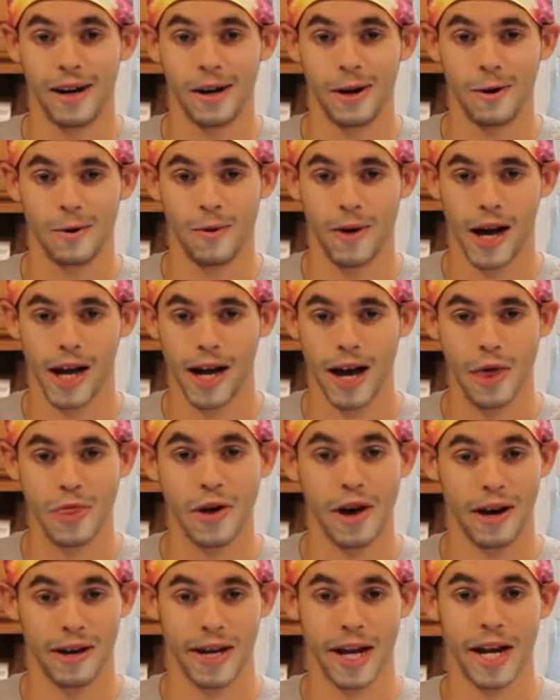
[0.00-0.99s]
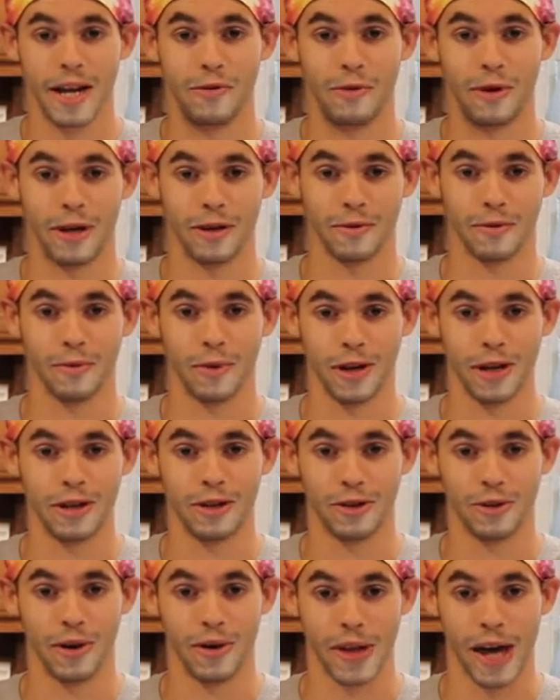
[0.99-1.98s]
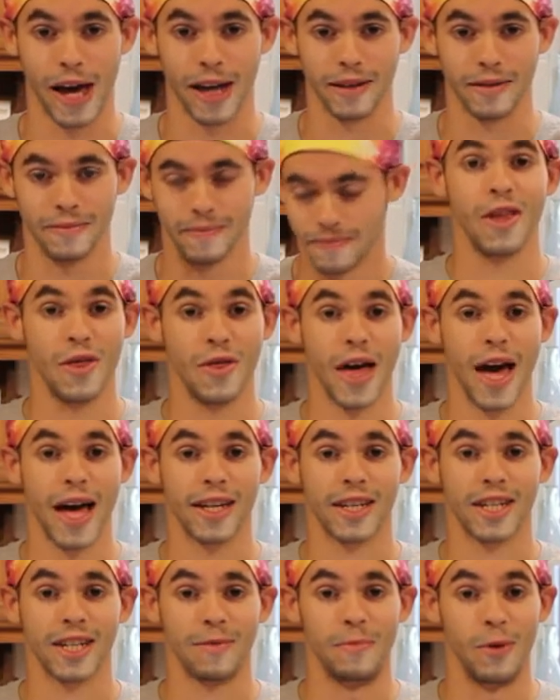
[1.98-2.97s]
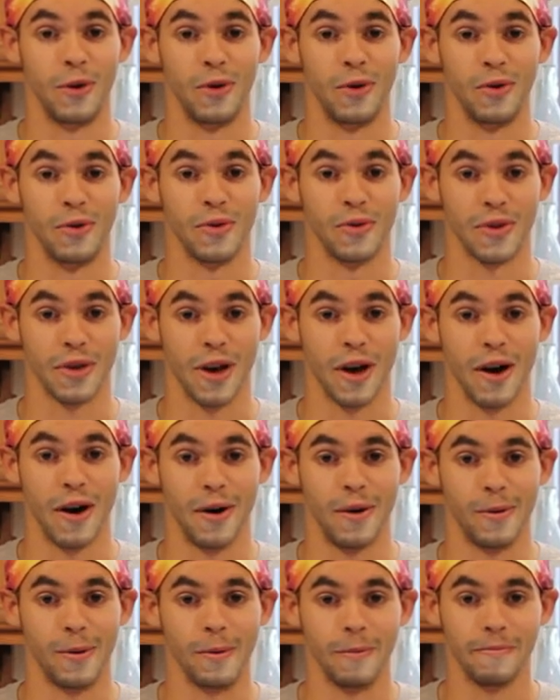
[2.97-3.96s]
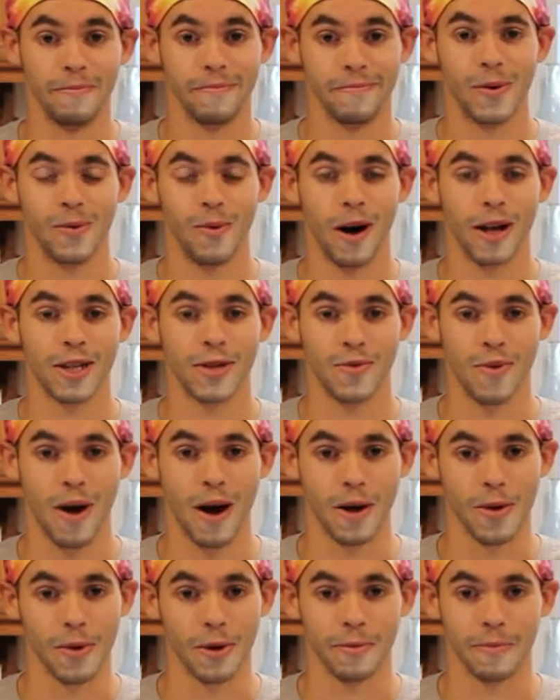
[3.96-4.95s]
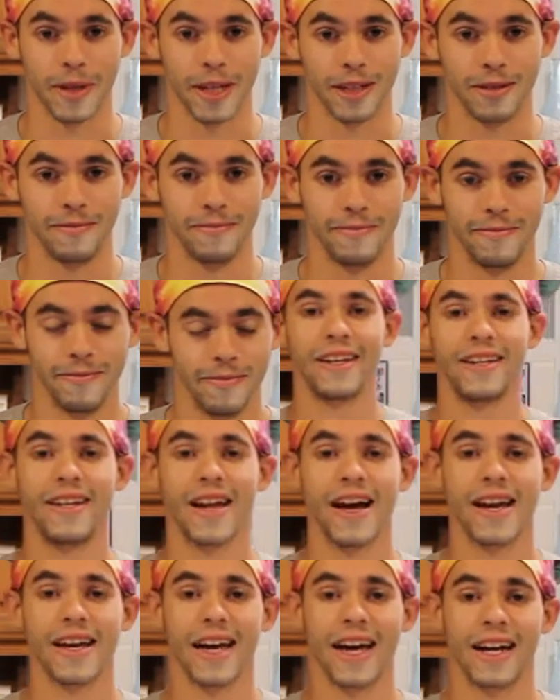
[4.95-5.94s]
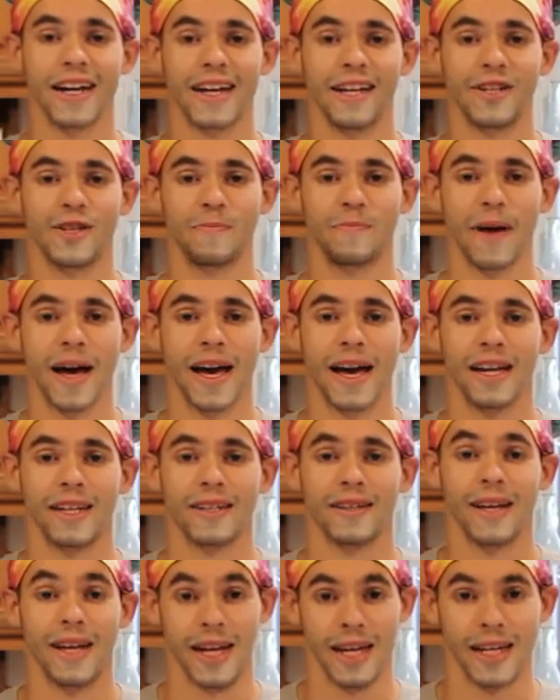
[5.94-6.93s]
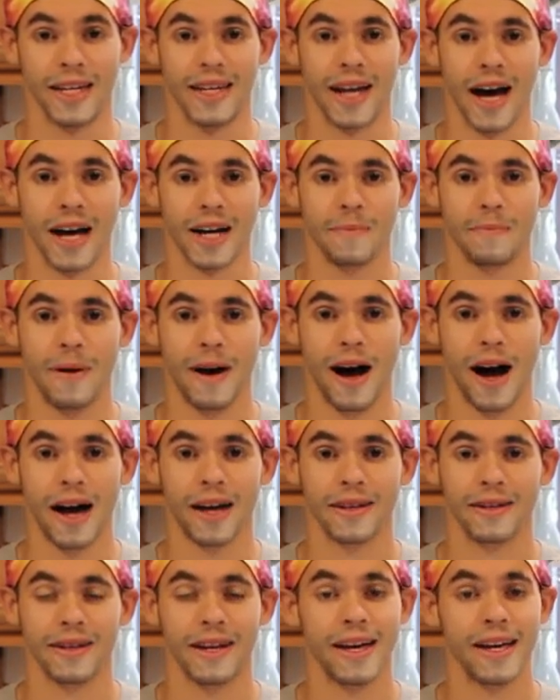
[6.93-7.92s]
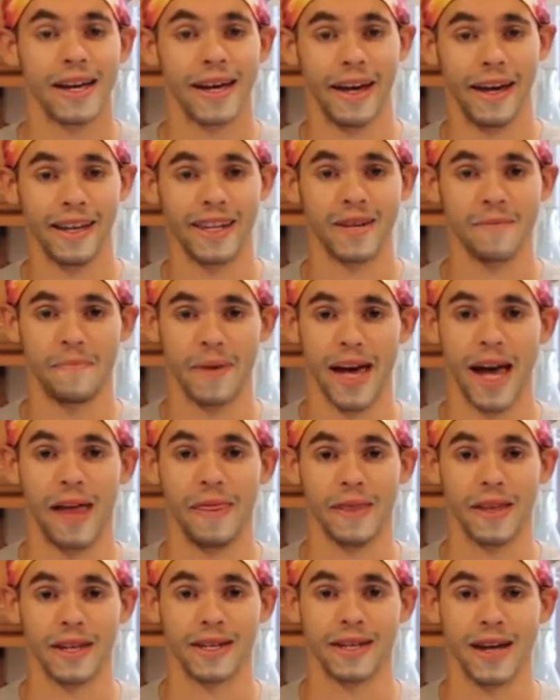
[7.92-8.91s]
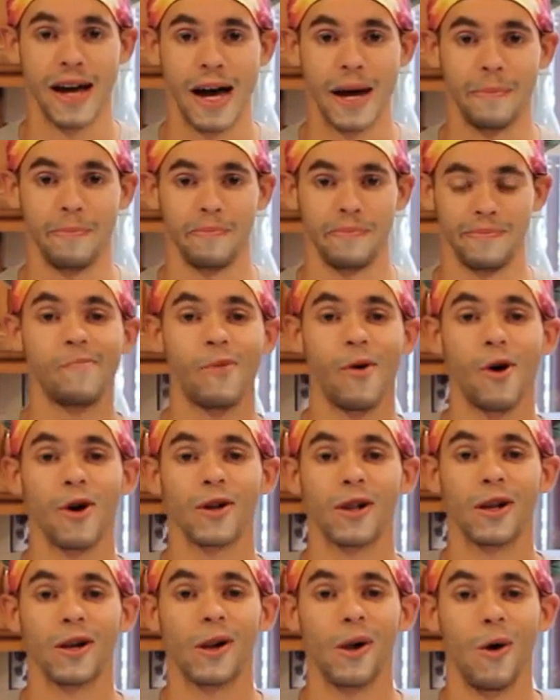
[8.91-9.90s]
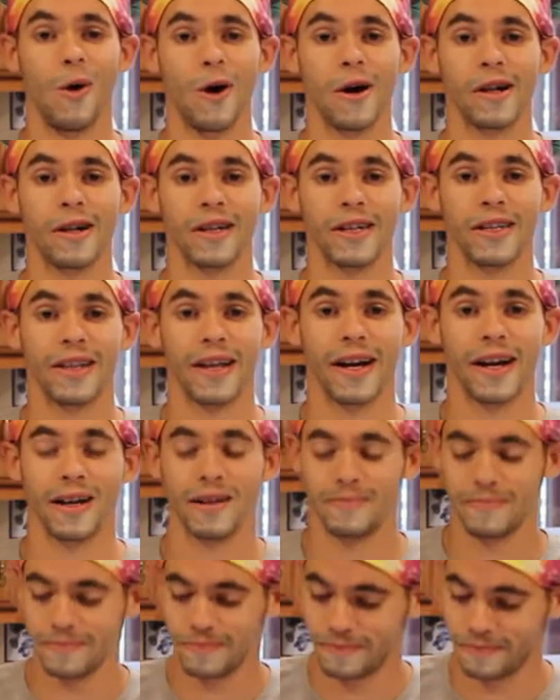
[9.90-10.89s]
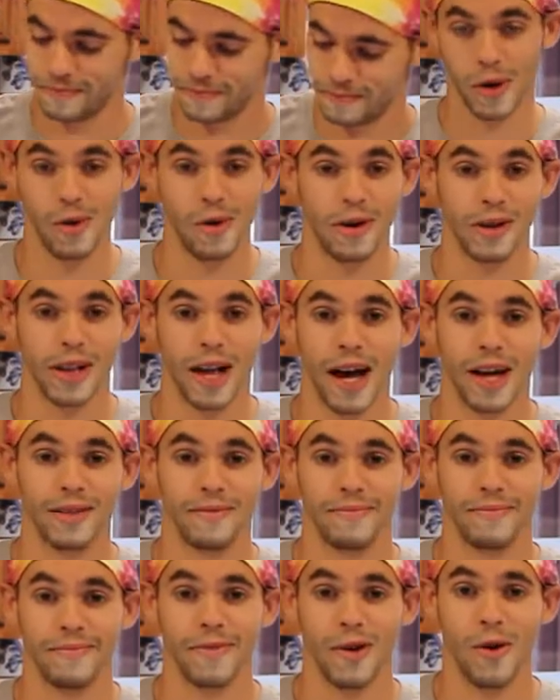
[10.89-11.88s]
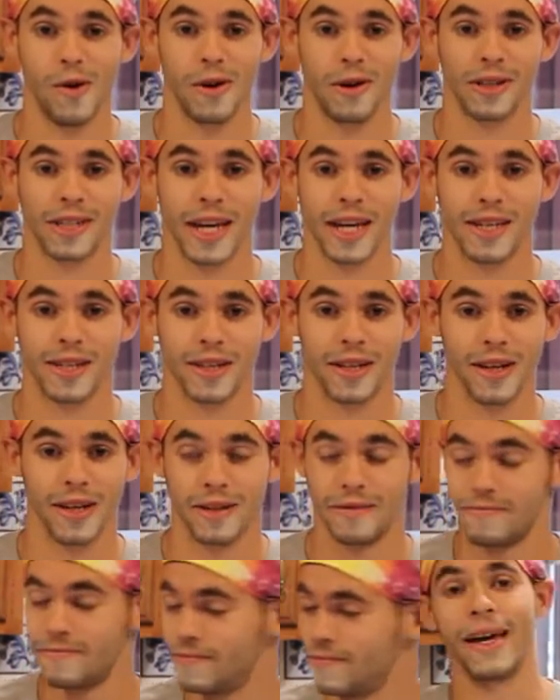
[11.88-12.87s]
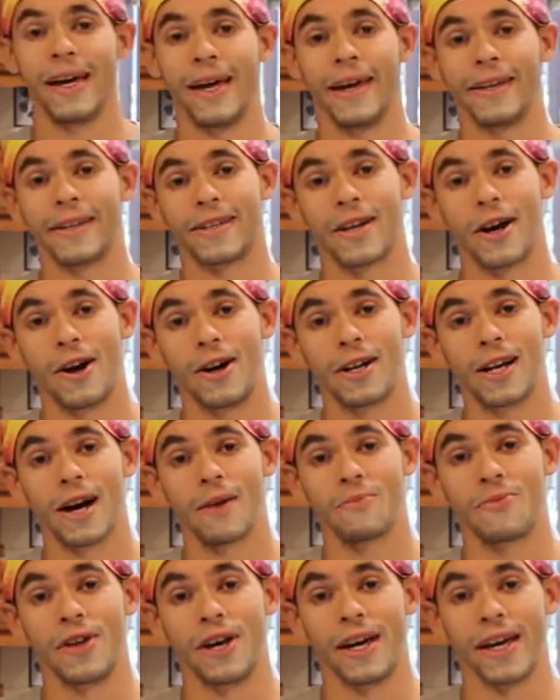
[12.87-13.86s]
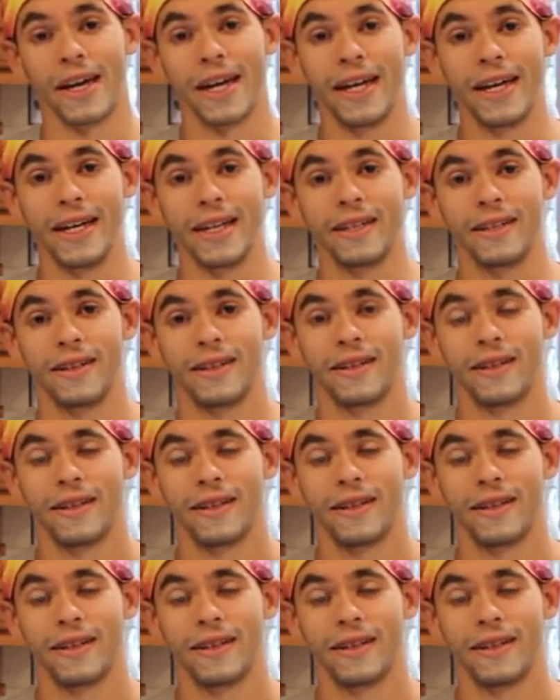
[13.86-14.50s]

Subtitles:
don't know why I thought anyone would enjoy that. That's smooth, yo. What's wrong with me? Now you gotta get your pan. Not a pot, it's a pan this time. Pour a little oil in there, or a lot. Oil tastes good. And turn up the heat.